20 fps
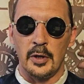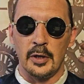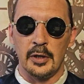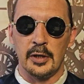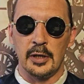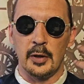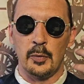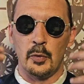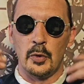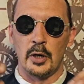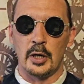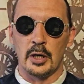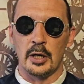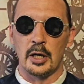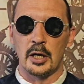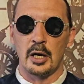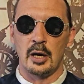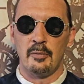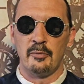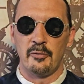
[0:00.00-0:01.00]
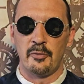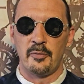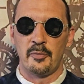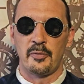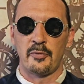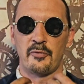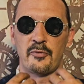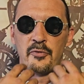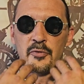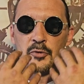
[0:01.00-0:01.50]
Then we're going to come
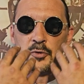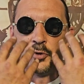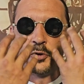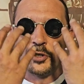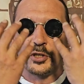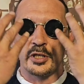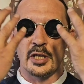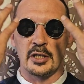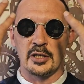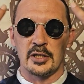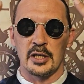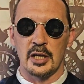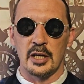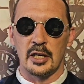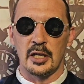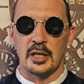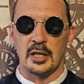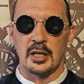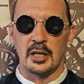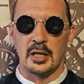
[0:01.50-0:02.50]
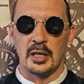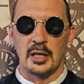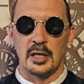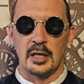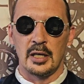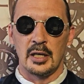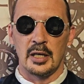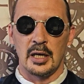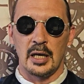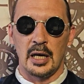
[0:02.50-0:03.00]
through the center
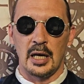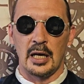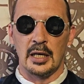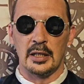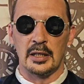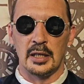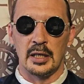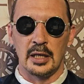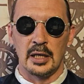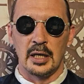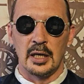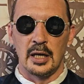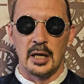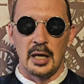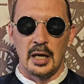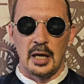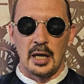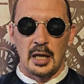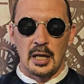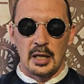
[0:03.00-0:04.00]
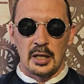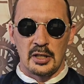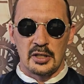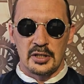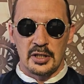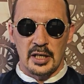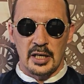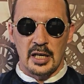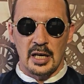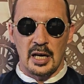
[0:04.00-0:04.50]
and
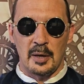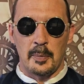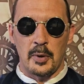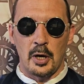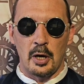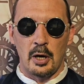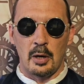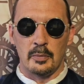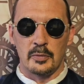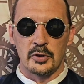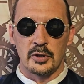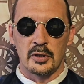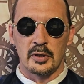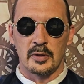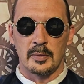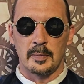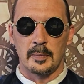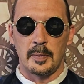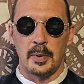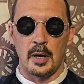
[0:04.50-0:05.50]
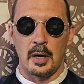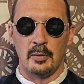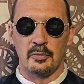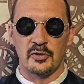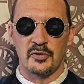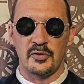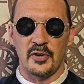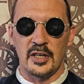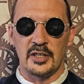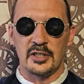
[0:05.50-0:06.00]
sink our palms
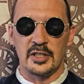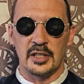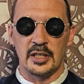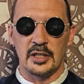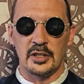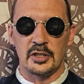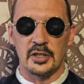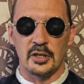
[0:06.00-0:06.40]
facing each